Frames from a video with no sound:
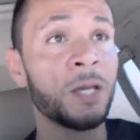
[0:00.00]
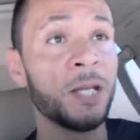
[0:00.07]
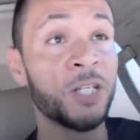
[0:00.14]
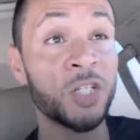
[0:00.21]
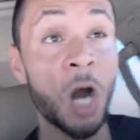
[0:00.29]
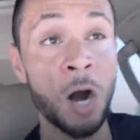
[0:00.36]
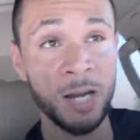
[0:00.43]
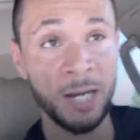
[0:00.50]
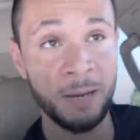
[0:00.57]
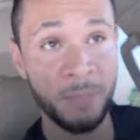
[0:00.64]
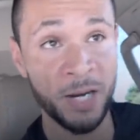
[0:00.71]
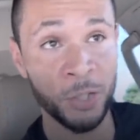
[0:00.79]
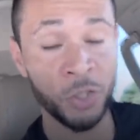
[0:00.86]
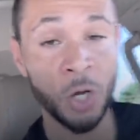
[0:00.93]
It started in
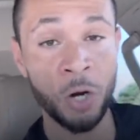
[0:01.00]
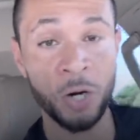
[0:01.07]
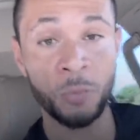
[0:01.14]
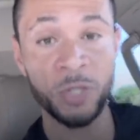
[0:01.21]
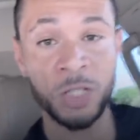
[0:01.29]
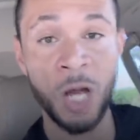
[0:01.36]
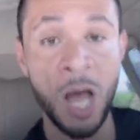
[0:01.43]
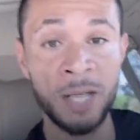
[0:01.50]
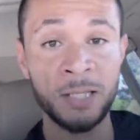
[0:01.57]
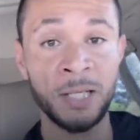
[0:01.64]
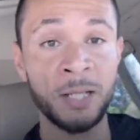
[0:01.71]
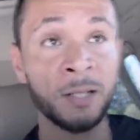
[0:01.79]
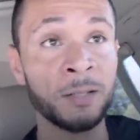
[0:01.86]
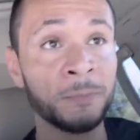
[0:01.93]
Minnesota with
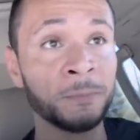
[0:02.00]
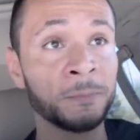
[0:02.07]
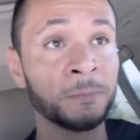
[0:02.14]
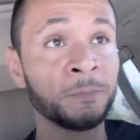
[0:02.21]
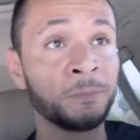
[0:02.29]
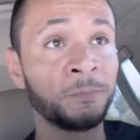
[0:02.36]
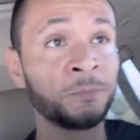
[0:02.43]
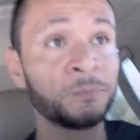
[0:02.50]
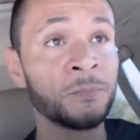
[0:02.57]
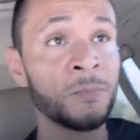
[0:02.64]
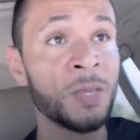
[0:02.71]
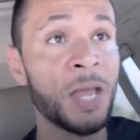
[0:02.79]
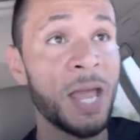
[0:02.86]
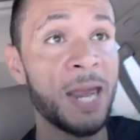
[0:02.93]

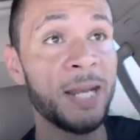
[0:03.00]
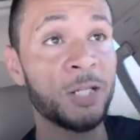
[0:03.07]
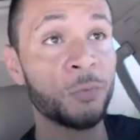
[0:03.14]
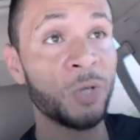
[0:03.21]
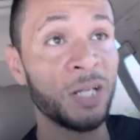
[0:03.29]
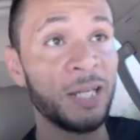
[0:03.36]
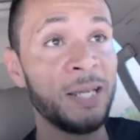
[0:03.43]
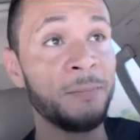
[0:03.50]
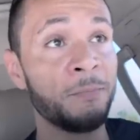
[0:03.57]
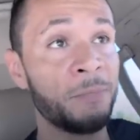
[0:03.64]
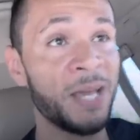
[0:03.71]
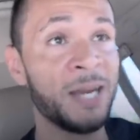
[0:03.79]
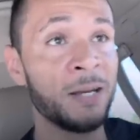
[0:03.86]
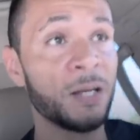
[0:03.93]
taunting, and it's really
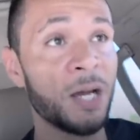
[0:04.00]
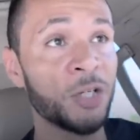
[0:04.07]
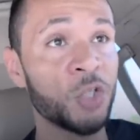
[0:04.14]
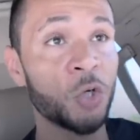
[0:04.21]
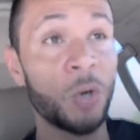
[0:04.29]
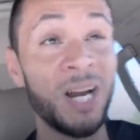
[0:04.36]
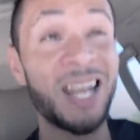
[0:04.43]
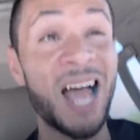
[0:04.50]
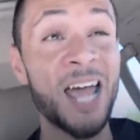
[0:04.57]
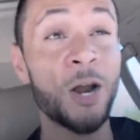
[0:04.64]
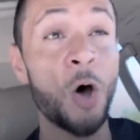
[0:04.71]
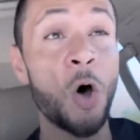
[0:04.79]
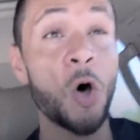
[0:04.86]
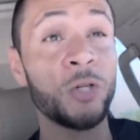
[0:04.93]
been a
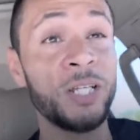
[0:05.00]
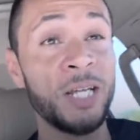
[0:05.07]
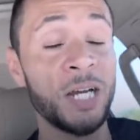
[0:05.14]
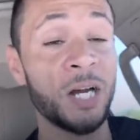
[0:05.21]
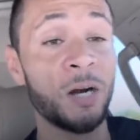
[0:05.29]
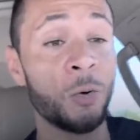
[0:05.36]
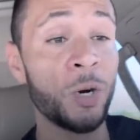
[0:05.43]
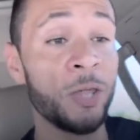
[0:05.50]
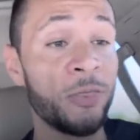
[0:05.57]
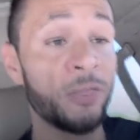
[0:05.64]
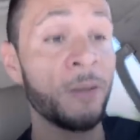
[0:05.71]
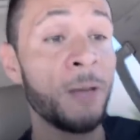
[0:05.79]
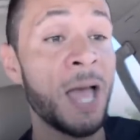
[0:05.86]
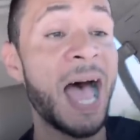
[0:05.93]
storyline all year
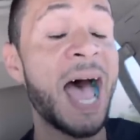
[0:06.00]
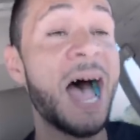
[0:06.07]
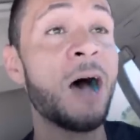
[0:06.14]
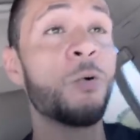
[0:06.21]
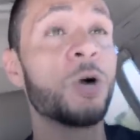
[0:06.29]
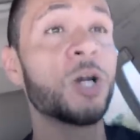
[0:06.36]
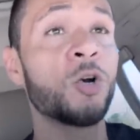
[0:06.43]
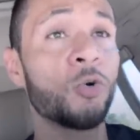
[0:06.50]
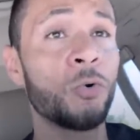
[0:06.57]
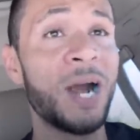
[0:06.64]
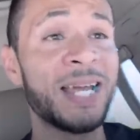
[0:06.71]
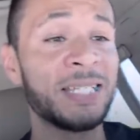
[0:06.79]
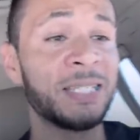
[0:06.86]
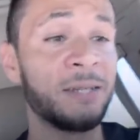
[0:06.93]
with how
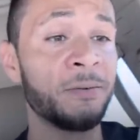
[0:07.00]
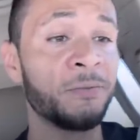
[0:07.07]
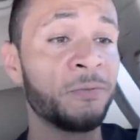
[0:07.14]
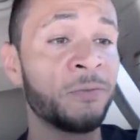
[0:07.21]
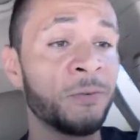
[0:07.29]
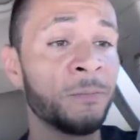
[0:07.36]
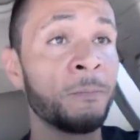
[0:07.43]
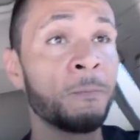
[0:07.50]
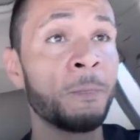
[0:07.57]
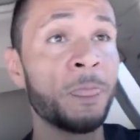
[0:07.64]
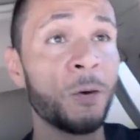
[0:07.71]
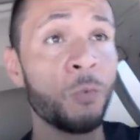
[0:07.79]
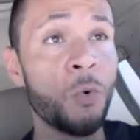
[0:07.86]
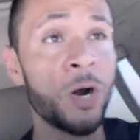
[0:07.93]

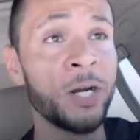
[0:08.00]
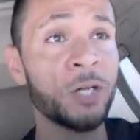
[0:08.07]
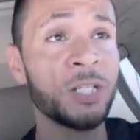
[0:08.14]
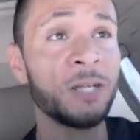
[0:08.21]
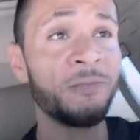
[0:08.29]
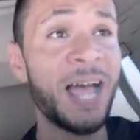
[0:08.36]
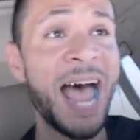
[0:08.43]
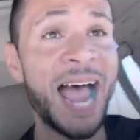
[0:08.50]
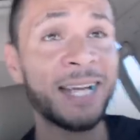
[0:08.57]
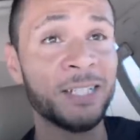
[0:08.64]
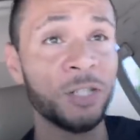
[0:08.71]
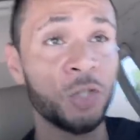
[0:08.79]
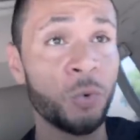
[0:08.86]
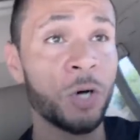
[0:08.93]
aggressive the Warriors have
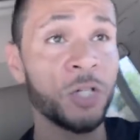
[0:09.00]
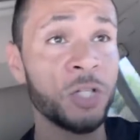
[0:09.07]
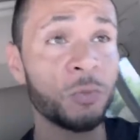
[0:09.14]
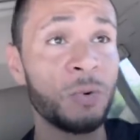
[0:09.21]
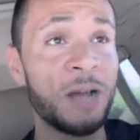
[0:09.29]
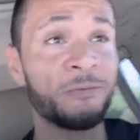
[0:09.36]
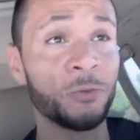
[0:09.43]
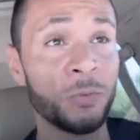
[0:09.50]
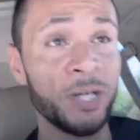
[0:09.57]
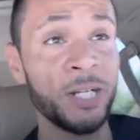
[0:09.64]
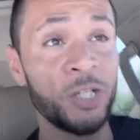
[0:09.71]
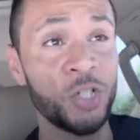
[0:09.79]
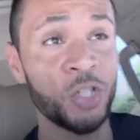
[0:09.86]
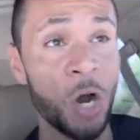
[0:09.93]
acted towards the
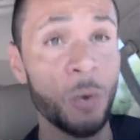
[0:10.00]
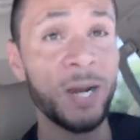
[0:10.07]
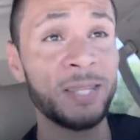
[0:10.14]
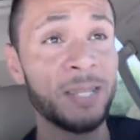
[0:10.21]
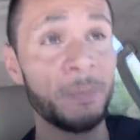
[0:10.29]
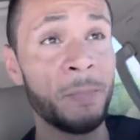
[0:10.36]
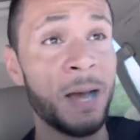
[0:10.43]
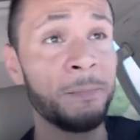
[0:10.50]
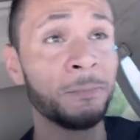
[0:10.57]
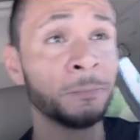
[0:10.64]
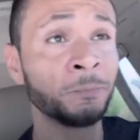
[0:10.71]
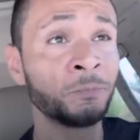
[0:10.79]
referees, showing them up,